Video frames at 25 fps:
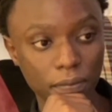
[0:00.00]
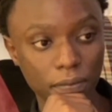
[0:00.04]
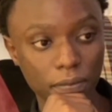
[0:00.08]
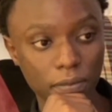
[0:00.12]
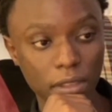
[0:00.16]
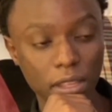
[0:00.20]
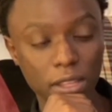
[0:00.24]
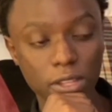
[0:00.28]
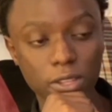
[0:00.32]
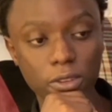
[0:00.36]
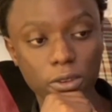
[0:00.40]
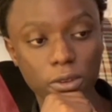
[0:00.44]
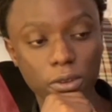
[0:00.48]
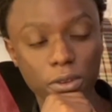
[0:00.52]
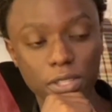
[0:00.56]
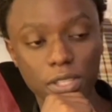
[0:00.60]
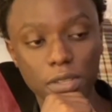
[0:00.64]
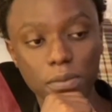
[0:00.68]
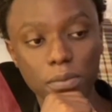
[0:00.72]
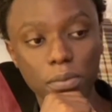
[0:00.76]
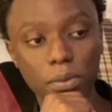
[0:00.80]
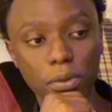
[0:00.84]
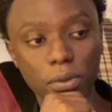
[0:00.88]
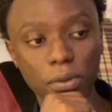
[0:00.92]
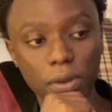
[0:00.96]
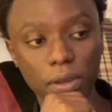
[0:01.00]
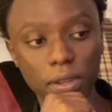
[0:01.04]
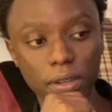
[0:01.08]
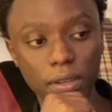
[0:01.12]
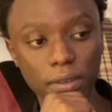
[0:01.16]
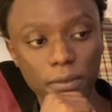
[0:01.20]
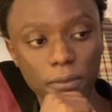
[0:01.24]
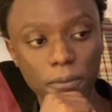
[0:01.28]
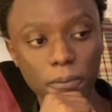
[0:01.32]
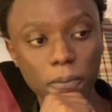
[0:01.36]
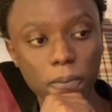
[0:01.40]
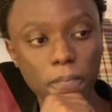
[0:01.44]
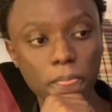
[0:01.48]
It's always important
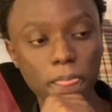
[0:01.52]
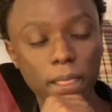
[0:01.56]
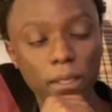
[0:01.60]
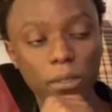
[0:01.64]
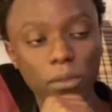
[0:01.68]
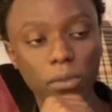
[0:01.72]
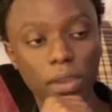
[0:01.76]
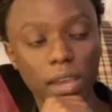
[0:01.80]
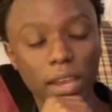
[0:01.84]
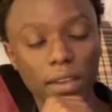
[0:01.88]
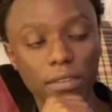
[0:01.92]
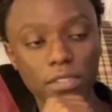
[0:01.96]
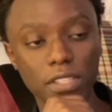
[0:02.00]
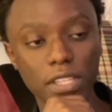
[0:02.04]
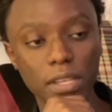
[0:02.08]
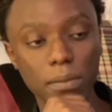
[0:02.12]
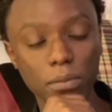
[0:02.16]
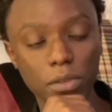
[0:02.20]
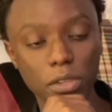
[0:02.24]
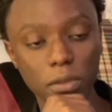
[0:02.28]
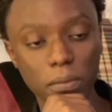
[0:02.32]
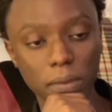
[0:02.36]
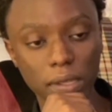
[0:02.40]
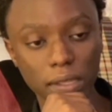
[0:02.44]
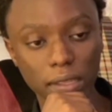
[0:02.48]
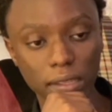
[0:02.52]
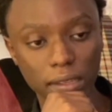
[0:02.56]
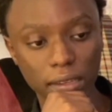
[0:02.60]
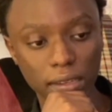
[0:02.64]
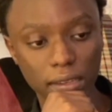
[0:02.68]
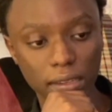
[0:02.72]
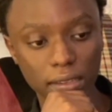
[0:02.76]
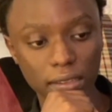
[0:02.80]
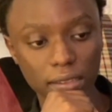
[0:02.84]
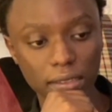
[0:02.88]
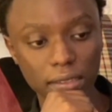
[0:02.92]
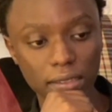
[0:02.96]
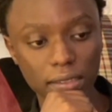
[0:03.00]
to have some humility
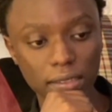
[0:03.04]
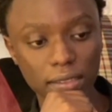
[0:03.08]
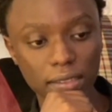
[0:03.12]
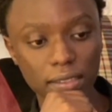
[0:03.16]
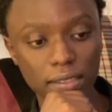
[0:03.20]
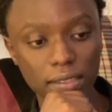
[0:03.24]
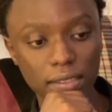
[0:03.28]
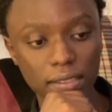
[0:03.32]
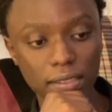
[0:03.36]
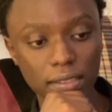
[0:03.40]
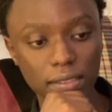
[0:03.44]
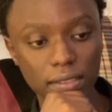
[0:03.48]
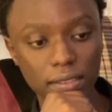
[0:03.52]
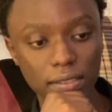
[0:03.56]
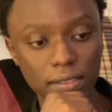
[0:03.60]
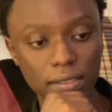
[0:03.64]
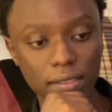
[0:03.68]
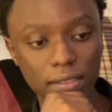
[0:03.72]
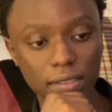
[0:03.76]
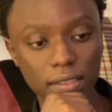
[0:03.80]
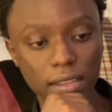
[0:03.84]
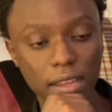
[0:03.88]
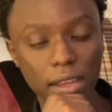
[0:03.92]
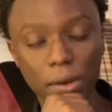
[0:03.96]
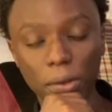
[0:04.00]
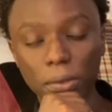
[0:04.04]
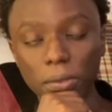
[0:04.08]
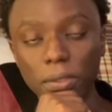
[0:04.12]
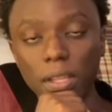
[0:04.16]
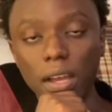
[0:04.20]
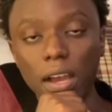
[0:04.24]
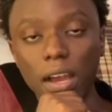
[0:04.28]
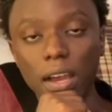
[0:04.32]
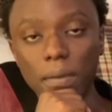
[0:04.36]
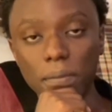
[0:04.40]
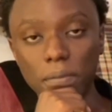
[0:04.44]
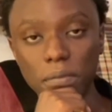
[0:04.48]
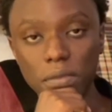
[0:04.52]
at all
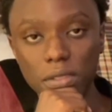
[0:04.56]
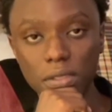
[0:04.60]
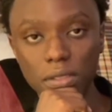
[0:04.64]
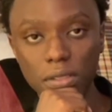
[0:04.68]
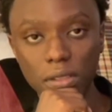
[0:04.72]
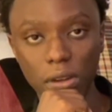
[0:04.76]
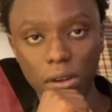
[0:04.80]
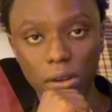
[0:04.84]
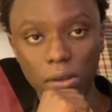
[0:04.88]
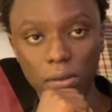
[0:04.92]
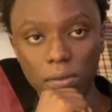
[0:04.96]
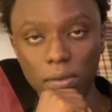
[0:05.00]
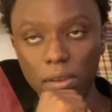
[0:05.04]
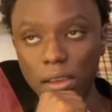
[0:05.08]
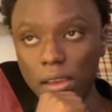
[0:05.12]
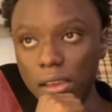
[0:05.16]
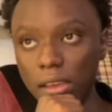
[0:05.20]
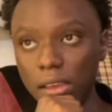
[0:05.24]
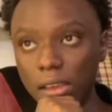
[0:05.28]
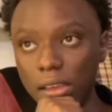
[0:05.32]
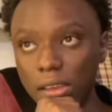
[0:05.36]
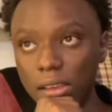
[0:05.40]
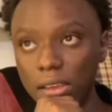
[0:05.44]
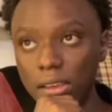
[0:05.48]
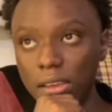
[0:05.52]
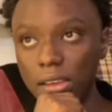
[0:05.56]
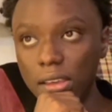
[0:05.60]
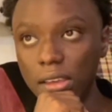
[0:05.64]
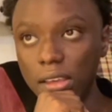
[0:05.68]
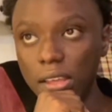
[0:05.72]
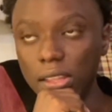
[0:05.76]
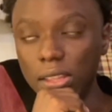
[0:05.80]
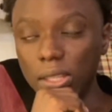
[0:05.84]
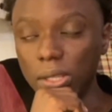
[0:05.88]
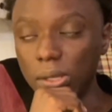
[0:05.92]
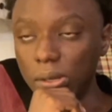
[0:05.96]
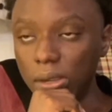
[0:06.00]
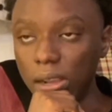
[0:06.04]
times. A
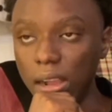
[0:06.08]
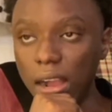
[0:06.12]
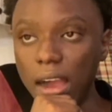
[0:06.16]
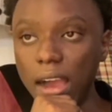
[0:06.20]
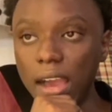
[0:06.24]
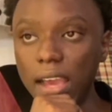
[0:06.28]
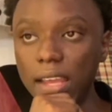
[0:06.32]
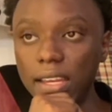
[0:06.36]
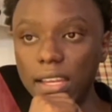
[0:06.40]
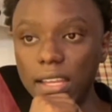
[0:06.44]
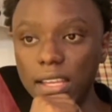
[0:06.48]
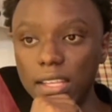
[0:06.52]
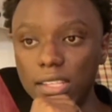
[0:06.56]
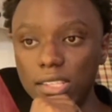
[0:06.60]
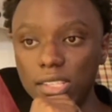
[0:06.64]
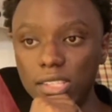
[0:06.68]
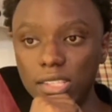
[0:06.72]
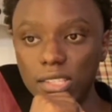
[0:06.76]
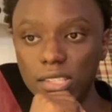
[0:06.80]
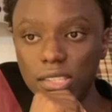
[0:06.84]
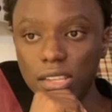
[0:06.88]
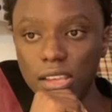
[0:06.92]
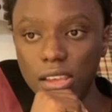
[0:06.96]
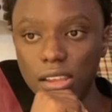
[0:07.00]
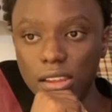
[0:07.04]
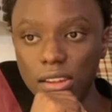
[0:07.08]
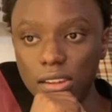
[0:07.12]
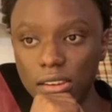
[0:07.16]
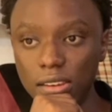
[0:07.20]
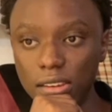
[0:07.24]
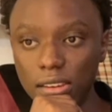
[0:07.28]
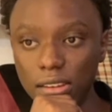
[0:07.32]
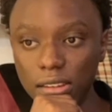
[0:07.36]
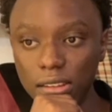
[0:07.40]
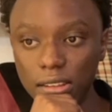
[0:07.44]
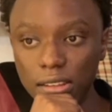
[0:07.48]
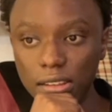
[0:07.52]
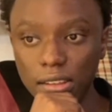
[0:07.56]
little kindness
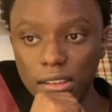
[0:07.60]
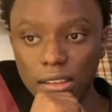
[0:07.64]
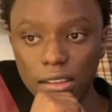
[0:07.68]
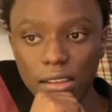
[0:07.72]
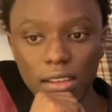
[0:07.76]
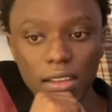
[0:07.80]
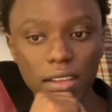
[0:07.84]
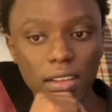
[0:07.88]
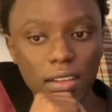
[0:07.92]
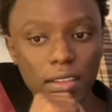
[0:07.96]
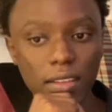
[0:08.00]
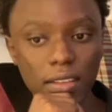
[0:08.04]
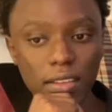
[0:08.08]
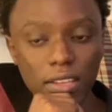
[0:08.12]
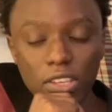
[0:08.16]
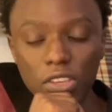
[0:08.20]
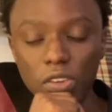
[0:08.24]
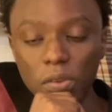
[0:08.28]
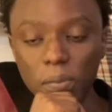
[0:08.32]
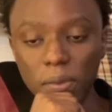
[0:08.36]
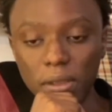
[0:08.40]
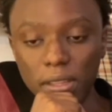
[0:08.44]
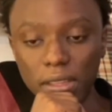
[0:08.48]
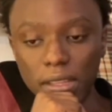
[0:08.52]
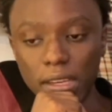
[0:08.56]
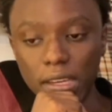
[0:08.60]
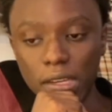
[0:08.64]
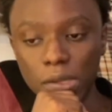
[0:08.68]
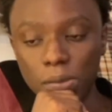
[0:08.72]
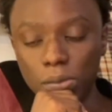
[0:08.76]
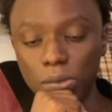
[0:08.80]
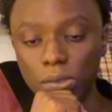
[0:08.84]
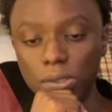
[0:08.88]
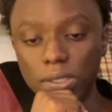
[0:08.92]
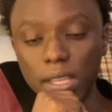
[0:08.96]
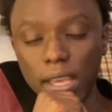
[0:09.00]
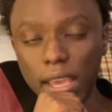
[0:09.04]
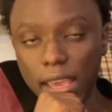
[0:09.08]
and humility
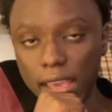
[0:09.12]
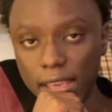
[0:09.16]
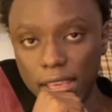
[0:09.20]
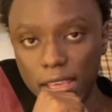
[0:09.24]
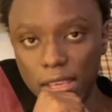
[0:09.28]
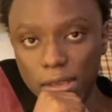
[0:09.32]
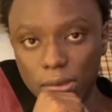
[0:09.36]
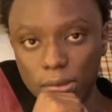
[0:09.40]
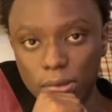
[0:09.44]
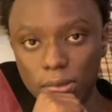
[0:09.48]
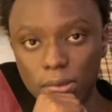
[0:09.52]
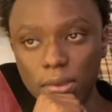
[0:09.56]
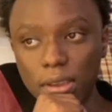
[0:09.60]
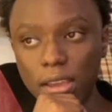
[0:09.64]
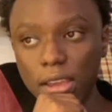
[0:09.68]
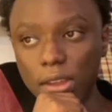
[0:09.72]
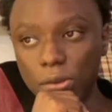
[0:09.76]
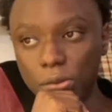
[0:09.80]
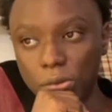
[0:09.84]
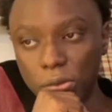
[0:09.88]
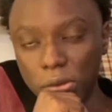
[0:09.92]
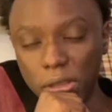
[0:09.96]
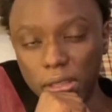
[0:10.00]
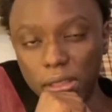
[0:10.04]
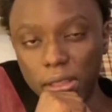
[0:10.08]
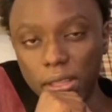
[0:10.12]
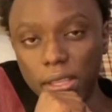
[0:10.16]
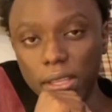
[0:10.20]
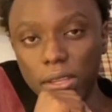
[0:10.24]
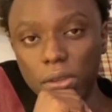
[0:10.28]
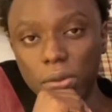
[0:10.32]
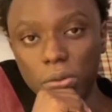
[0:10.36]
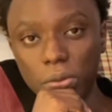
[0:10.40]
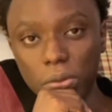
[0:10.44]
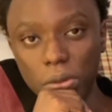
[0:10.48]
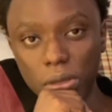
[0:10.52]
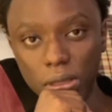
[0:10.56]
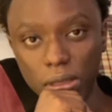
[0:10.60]
will take you a really,
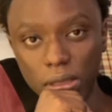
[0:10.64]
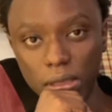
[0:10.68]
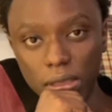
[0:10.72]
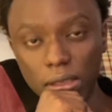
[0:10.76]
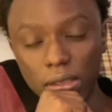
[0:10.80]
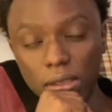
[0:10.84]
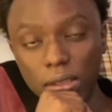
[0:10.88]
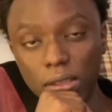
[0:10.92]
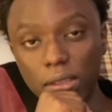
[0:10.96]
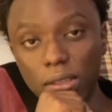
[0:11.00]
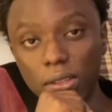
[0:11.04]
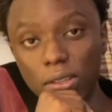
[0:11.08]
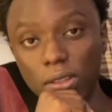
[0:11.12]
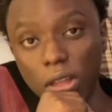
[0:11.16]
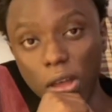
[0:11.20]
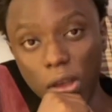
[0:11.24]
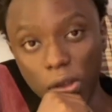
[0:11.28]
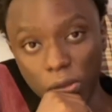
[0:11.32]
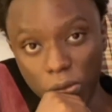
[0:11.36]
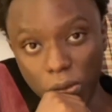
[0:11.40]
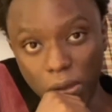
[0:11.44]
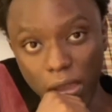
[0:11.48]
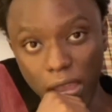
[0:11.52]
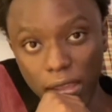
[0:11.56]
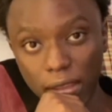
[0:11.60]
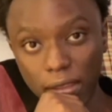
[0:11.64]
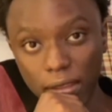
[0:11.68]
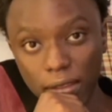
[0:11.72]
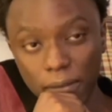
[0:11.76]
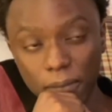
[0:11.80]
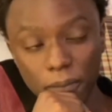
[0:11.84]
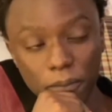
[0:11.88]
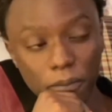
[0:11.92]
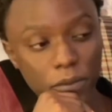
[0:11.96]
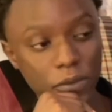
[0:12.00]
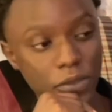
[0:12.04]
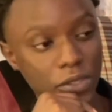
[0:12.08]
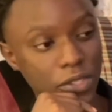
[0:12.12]
really long way.
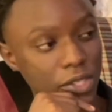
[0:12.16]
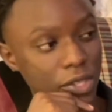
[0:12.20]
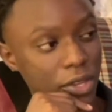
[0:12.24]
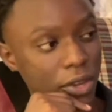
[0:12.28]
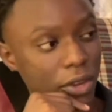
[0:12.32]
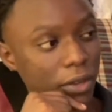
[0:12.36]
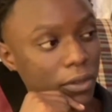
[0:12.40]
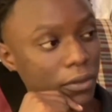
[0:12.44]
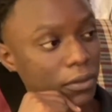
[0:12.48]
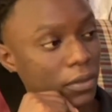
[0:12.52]
So,